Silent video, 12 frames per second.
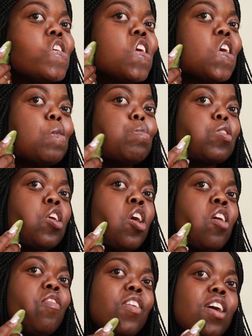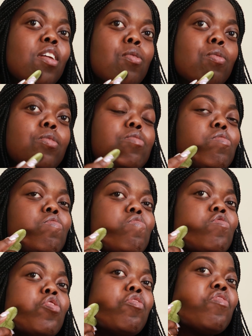helps carve out
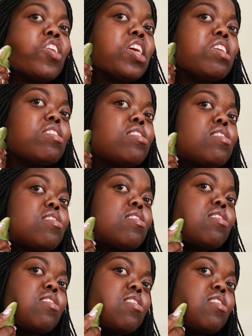your face